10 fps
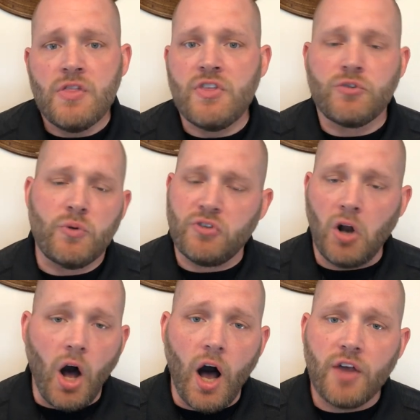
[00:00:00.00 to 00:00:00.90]
This was an
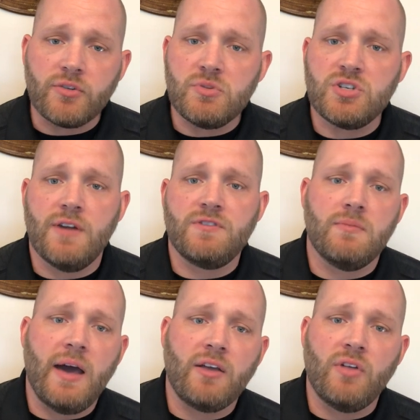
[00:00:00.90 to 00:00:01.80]
awesome shift in
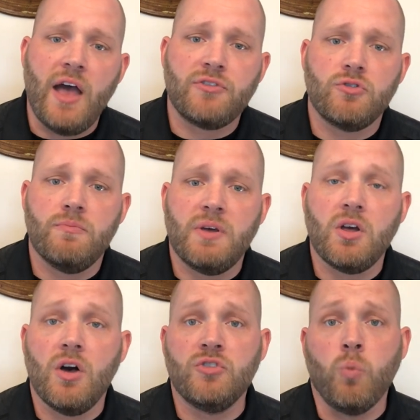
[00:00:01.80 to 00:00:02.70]
my classroom
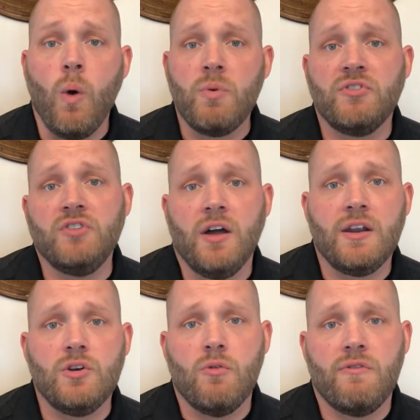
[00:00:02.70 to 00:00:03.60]
because what was done
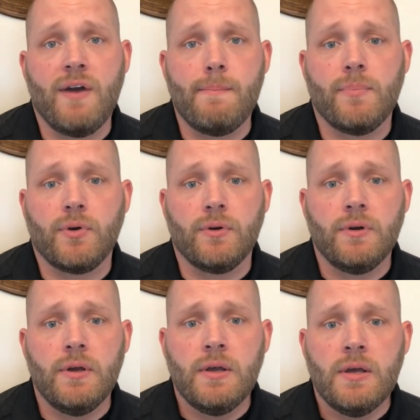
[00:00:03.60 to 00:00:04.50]
in November
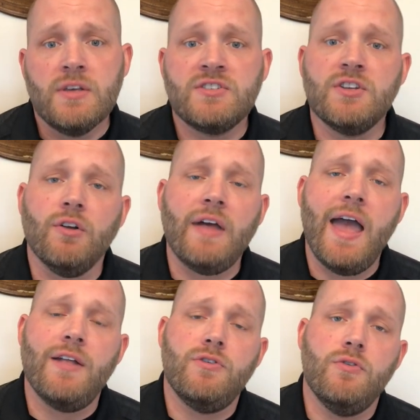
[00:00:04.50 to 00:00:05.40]
still had